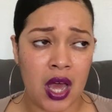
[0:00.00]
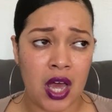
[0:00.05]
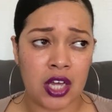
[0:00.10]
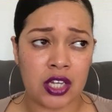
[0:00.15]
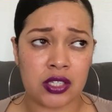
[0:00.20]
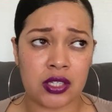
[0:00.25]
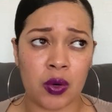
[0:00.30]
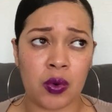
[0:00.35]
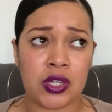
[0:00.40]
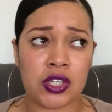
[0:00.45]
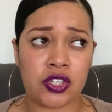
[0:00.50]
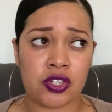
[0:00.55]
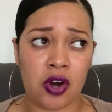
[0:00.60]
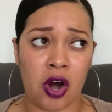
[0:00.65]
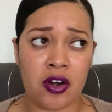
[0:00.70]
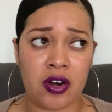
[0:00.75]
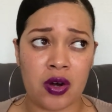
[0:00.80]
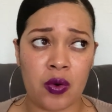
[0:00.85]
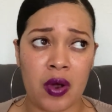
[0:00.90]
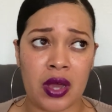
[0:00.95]
So it
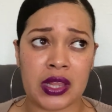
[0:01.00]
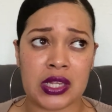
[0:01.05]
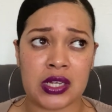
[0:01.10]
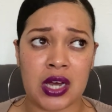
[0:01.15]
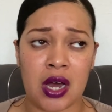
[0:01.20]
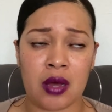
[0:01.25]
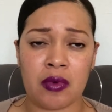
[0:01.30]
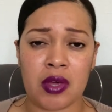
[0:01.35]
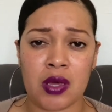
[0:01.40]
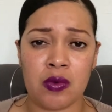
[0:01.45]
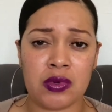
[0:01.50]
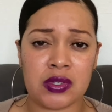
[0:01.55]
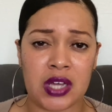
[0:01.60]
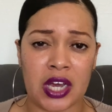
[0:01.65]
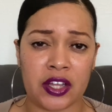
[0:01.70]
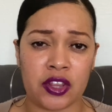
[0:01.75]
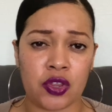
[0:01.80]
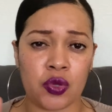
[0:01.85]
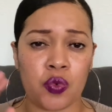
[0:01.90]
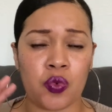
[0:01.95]
started around the time he was
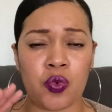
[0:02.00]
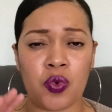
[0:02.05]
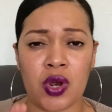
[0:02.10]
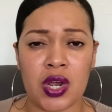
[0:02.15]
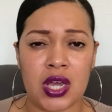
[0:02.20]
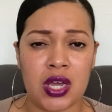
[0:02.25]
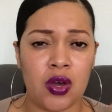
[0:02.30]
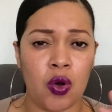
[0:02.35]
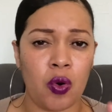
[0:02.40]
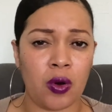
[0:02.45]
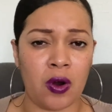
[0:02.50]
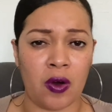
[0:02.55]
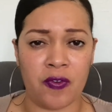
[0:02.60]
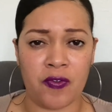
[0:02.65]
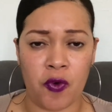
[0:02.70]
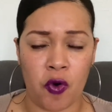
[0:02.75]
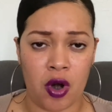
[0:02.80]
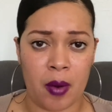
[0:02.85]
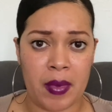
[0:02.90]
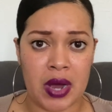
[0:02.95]
like 3 going on
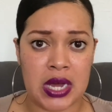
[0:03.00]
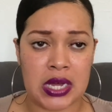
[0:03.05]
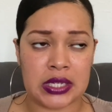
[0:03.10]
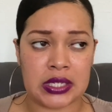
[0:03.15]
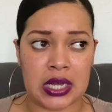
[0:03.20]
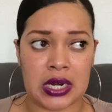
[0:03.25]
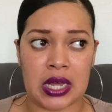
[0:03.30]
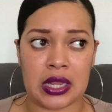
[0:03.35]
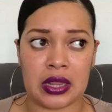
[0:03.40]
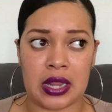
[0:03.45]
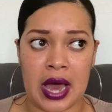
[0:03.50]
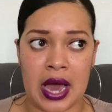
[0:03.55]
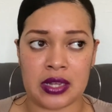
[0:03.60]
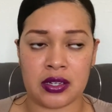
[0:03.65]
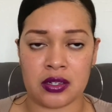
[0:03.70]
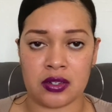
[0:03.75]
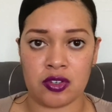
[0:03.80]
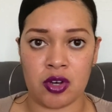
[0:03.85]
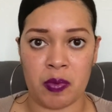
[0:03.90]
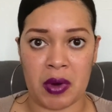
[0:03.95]
4 months, and it
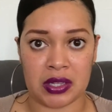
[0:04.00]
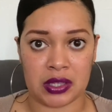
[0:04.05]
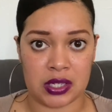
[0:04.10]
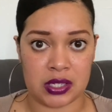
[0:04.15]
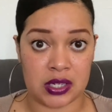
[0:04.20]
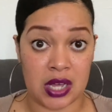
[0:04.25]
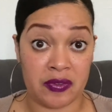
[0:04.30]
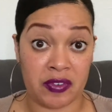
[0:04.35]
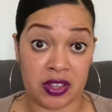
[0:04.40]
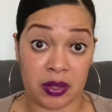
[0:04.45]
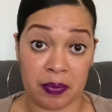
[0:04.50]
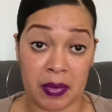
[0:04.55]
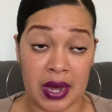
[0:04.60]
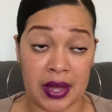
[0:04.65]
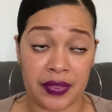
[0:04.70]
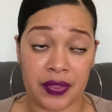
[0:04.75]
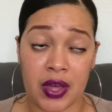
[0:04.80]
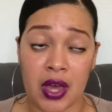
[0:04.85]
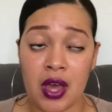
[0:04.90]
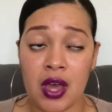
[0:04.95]
lasted till about the 7th
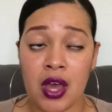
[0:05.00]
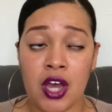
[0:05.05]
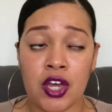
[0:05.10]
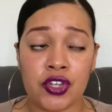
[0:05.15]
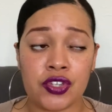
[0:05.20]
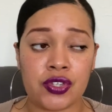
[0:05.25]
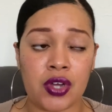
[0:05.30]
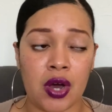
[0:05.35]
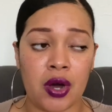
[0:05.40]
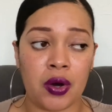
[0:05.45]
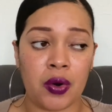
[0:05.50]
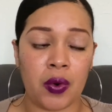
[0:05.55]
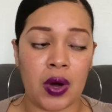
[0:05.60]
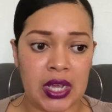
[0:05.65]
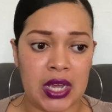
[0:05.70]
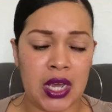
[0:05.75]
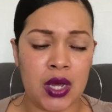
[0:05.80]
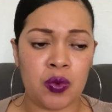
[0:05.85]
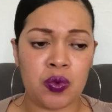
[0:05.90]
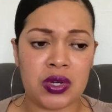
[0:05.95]
month. So
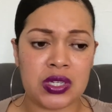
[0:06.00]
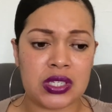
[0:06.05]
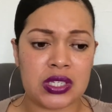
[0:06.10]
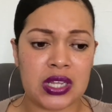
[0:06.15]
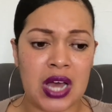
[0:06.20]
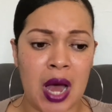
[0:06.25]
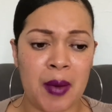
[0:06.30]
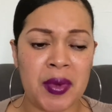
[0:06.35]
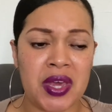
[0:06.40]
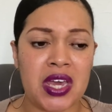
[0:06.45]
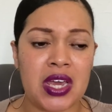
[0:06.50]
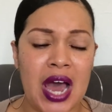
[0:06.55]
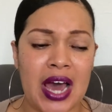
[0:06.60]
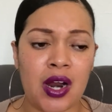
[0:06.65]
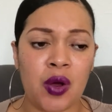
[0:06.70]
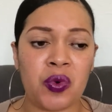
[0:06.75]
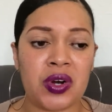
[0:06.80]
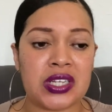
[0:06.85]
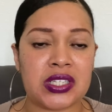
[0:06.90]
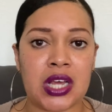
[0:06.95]
it was, I mean, I don't
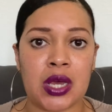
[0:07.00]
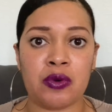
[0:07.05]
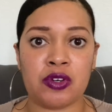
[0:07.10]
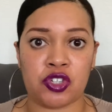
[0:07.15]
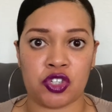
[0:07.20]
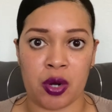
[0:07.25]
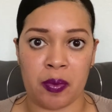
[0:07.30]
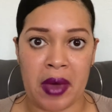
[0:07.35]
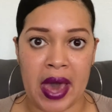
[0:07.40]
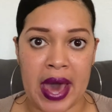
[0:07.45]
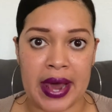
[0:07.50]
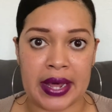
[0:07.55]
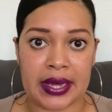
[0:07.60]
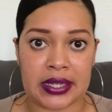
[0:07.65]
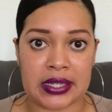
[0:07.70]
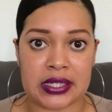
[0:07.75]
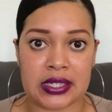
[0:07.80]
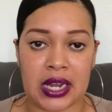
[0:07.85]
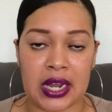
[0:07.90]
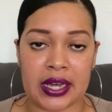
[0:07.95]
want to say it was traumatic, because
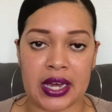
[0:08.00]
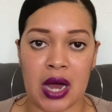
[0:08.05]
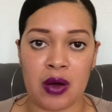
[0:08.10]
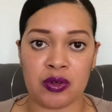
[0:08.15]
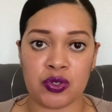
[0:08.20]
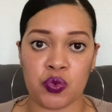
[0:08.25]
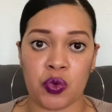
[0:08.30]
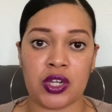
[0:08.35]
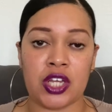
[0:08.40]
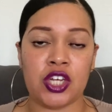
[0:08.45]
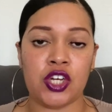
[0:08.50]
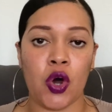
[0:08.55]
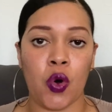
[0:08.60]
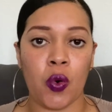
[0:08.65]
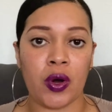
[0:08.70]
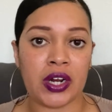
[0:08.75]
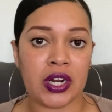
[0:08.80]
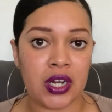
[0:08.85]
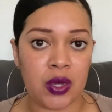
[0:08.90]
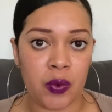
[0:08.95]
it's not like I was really
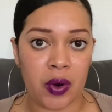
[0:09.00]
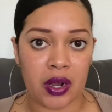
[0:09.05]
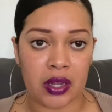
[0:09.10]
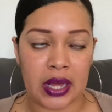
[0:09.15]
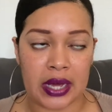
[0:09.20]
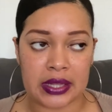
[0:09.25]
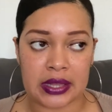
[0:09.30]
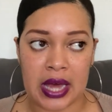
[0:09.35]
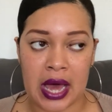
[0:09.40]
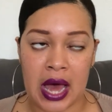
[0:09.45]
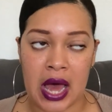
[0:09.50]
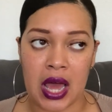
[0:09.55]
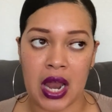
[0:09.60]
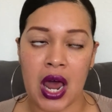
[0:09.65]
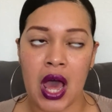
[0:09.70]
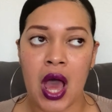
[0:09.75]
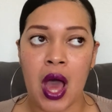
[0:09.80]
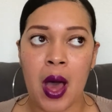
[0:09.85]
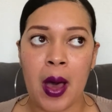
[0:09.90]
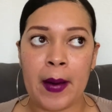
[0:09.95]
going anywhere like that,
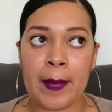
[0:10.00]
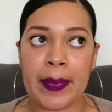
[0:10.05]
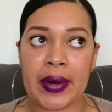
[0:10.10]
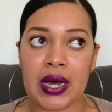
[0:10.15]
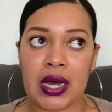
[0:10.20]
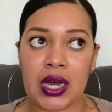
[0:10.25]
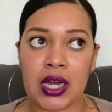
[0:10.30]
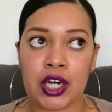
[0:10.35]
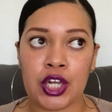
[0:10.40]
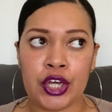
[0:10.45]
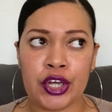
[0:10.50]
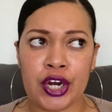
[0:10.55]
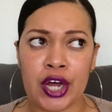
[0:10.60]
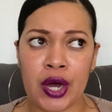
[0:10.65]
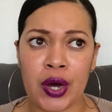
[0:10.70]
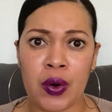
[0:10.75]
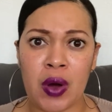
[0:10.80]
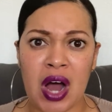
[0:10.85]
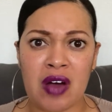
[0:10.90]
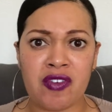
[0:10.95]
but you
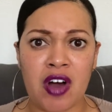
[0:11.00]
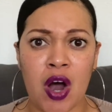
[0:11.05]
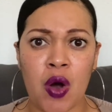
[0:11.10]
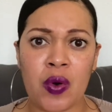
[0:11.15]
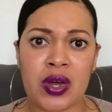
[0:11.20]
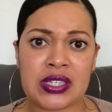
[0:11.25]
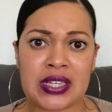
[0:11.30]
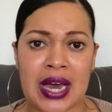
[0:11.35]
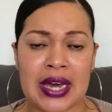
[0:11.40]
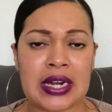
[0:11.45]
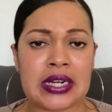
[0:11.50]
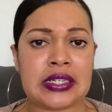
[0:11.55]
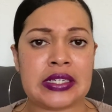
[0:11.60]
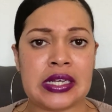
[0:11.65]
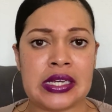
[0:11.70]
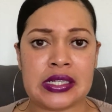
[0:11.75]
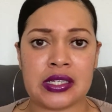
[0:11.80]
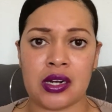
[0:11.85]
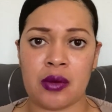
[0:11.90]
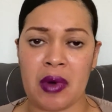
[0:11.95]
know, I've always had a
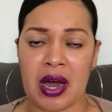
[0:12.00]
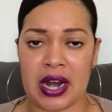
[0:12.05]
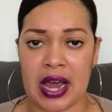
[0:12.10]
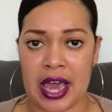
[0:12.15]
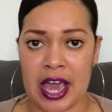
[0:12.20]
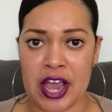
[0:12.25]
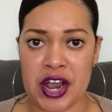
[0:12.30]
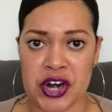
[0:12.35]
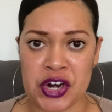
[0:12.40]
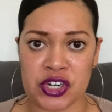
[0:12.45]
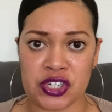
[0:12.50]
decent amount of hair.